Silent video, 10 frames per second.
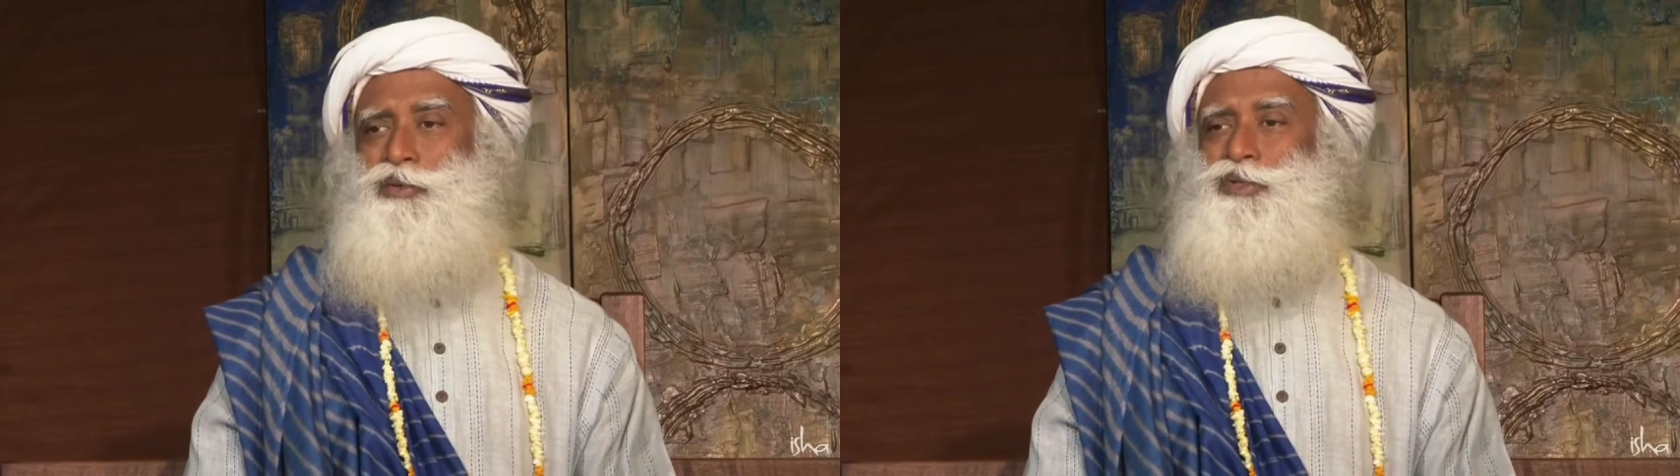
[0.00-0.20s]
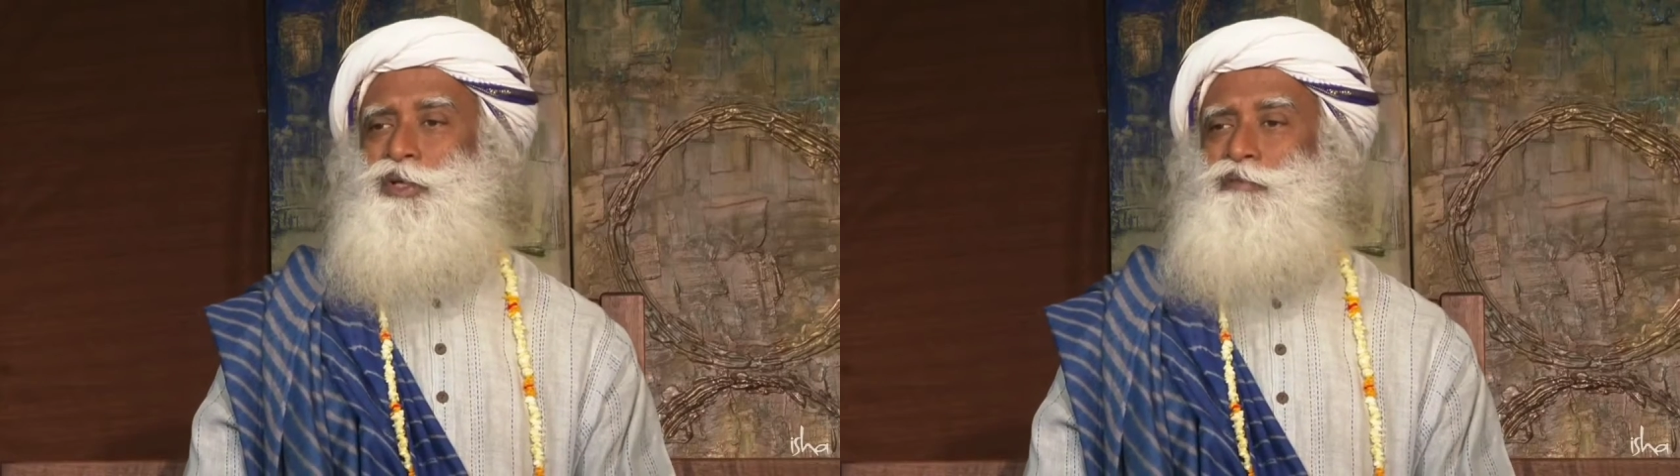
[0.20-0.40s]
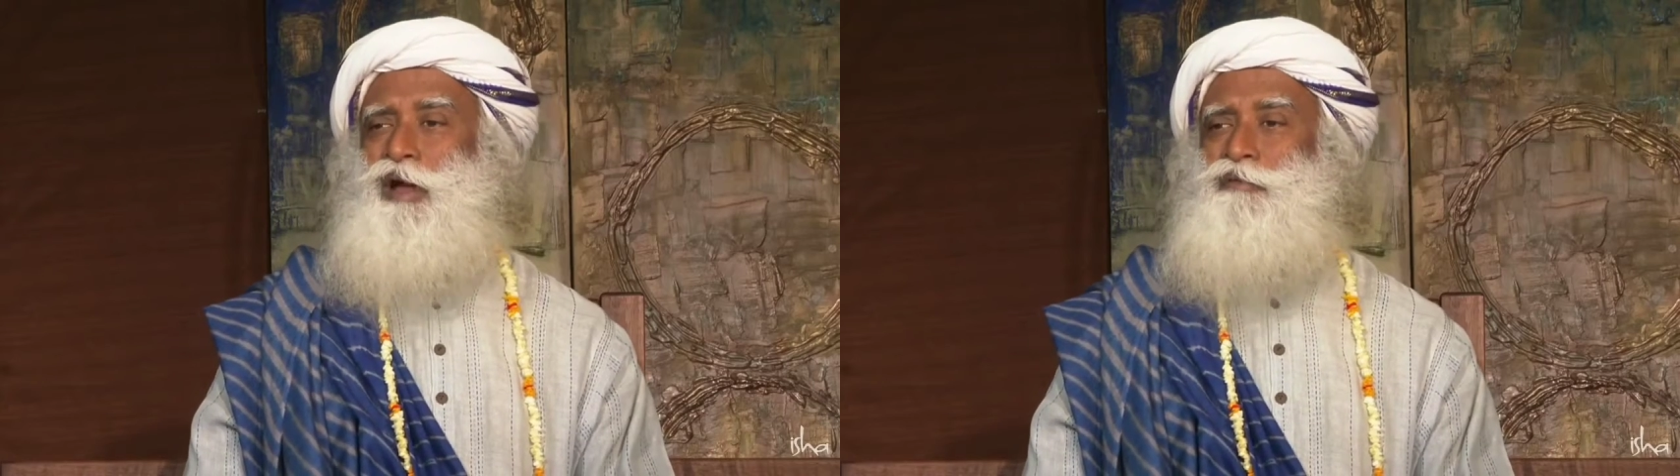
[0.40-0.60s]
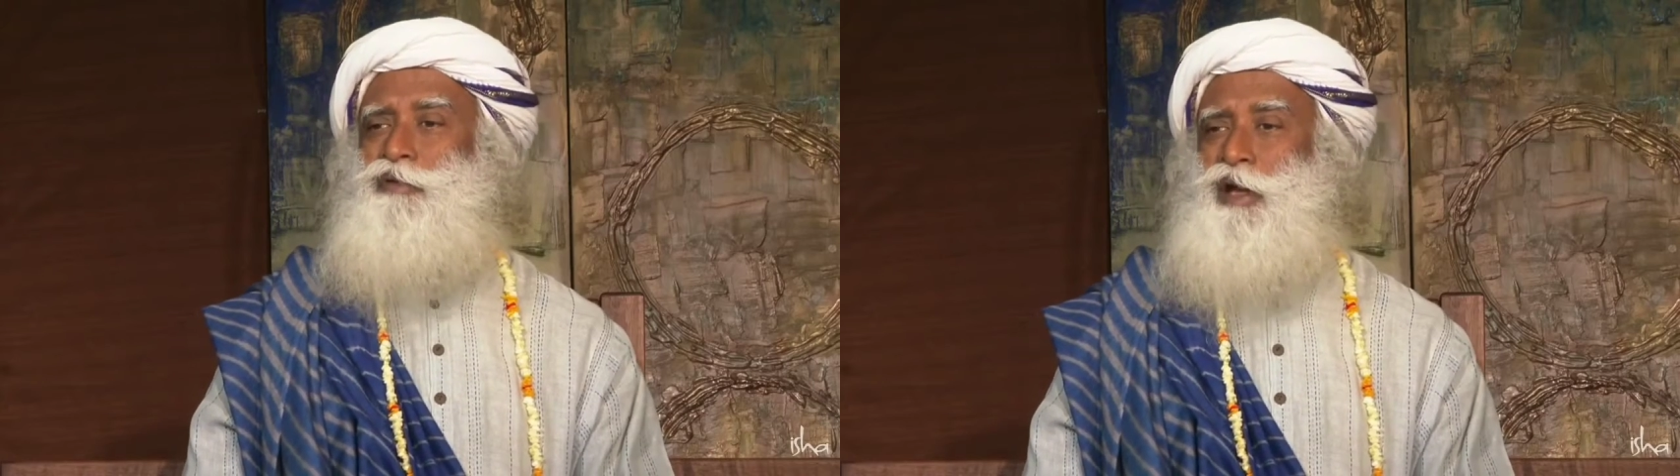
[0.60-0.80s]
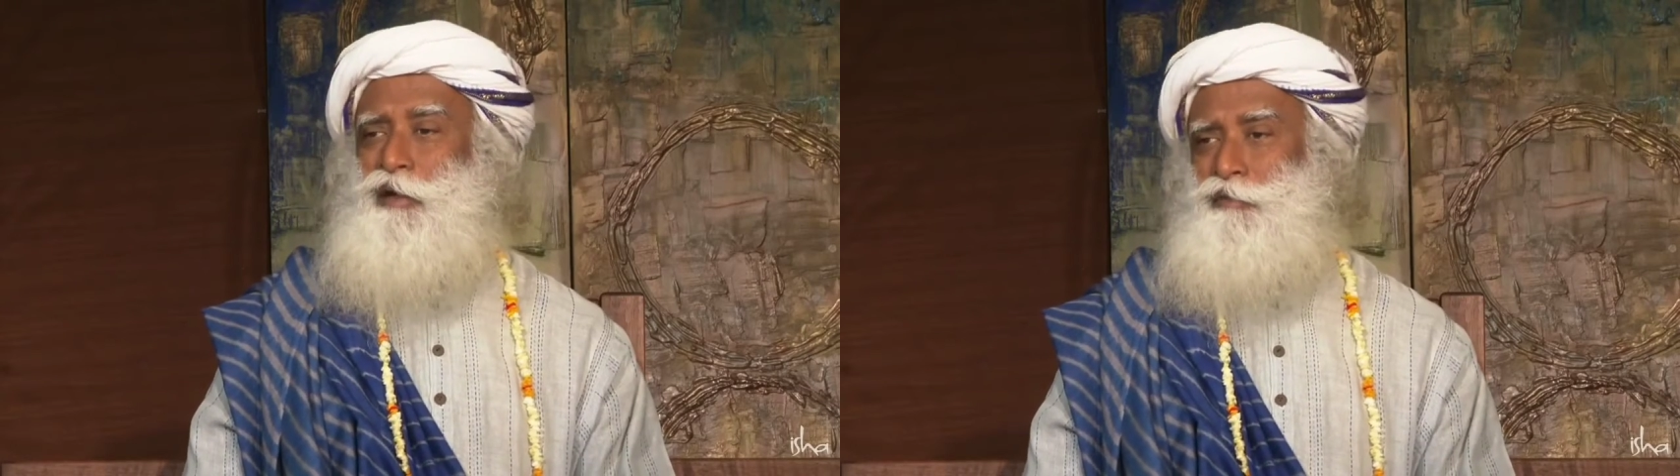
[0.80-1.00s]
to survive
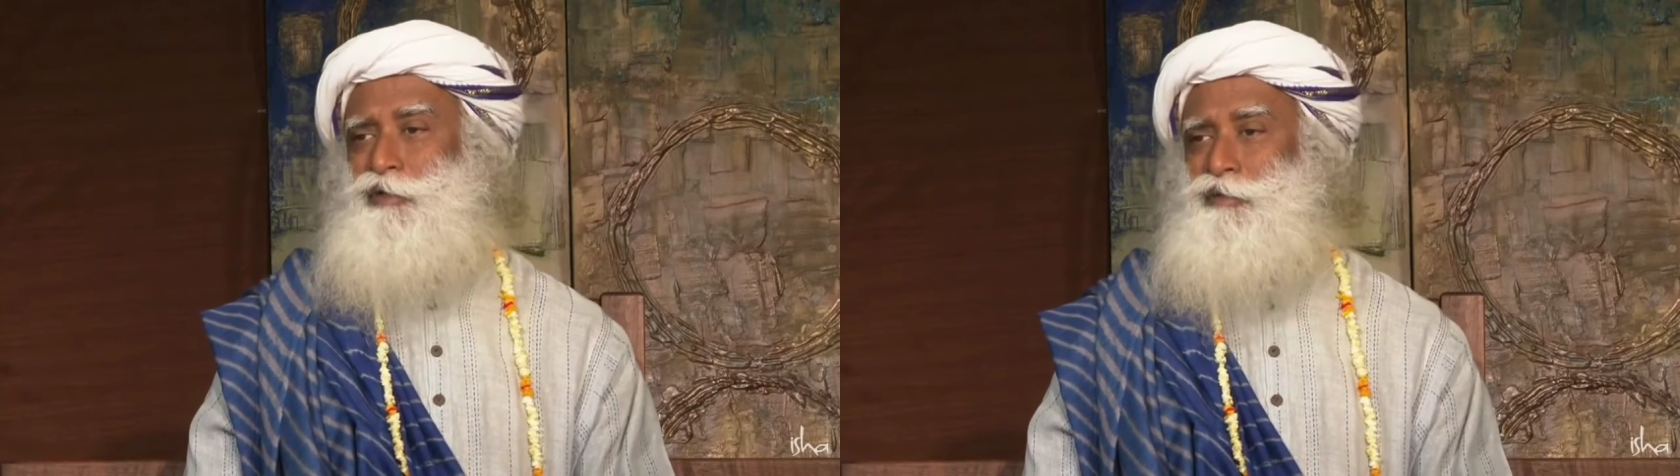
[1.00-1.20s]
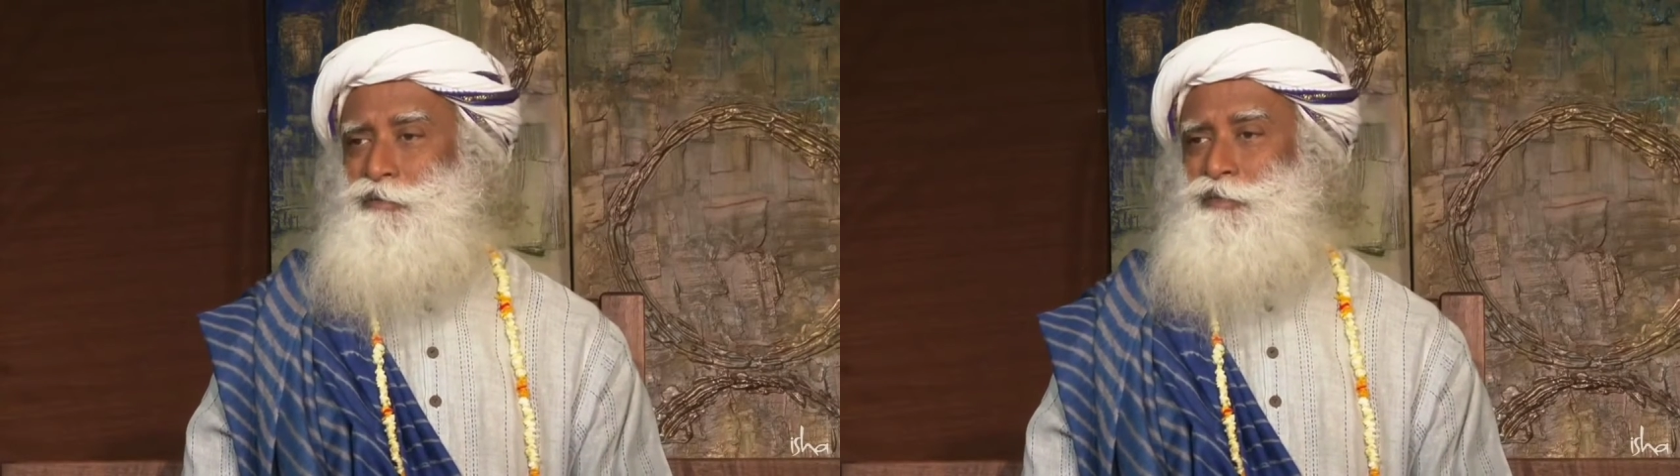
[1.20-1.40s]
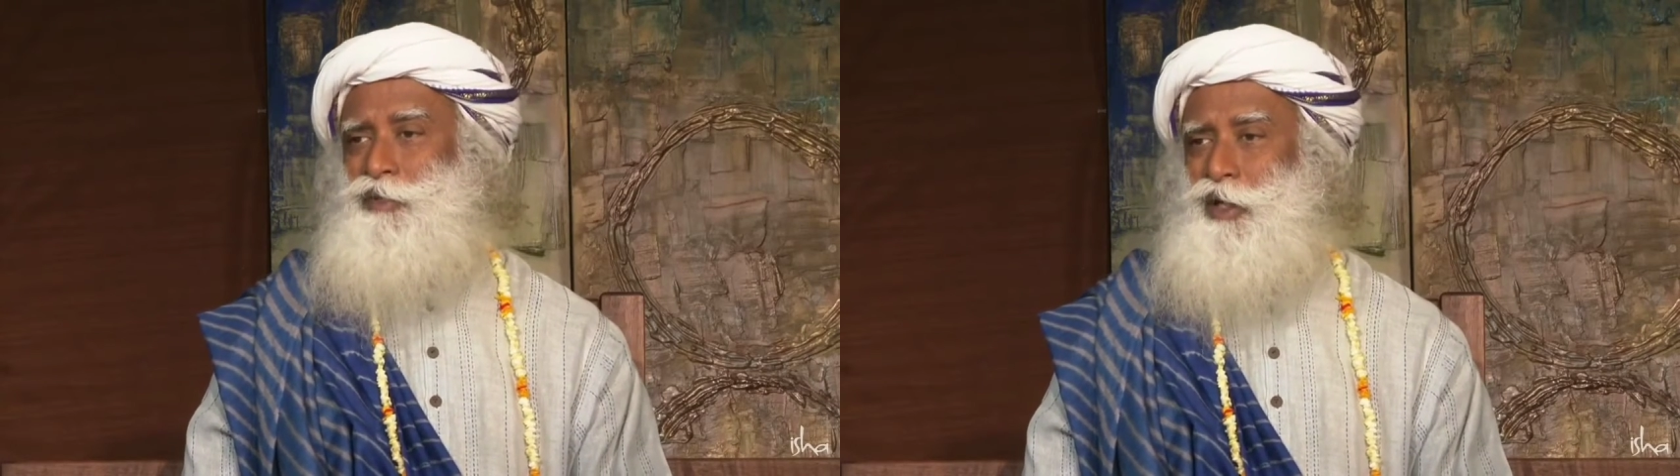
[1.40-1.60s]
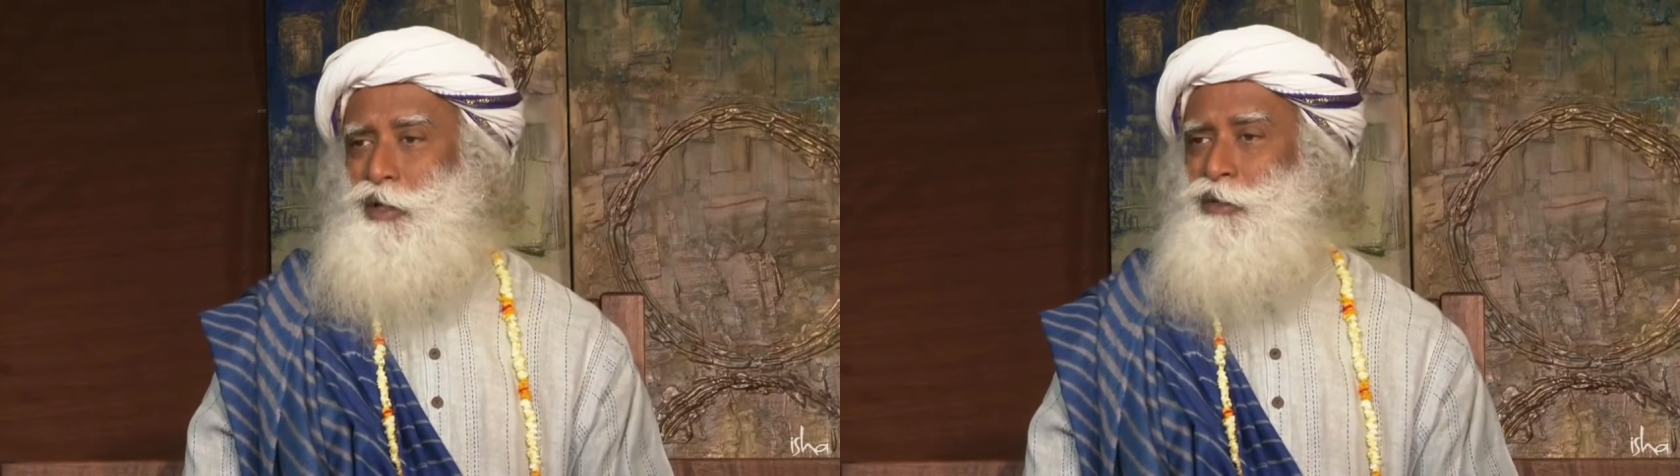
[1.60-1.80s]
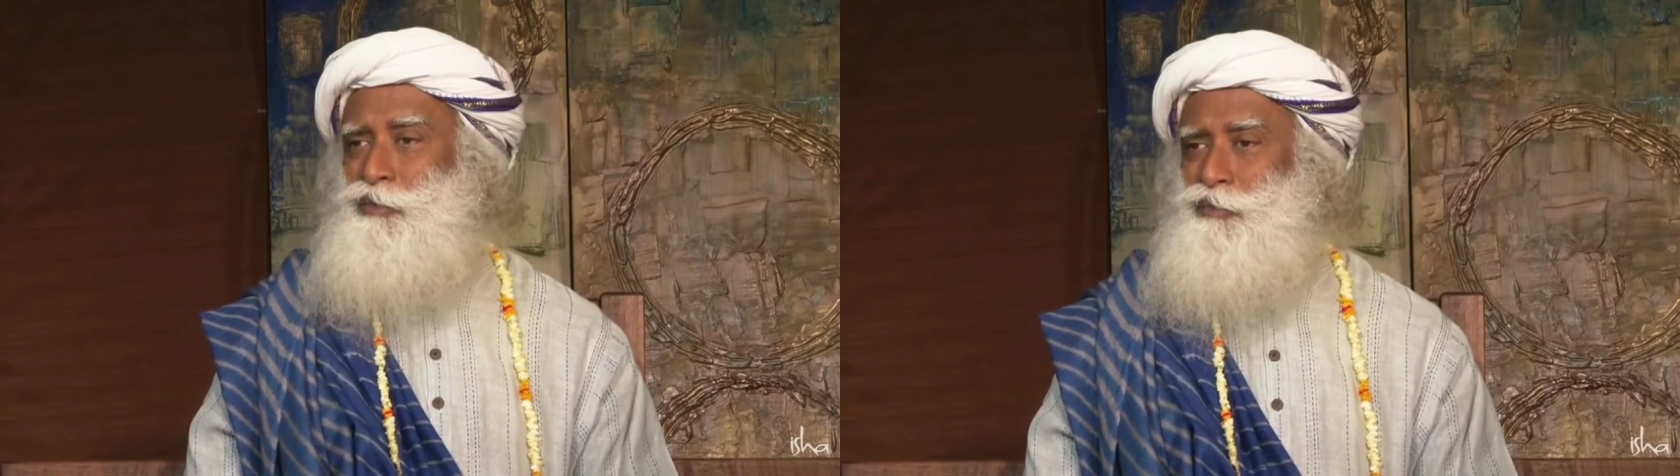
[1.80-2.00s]
forever.
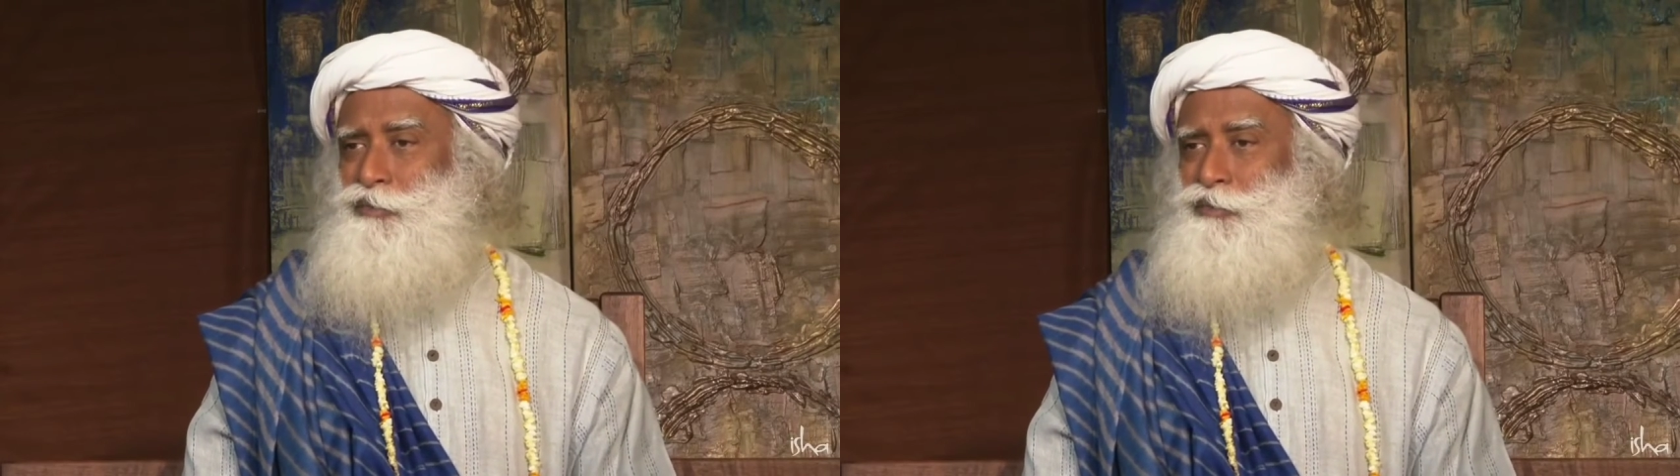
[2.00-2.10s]
Hello?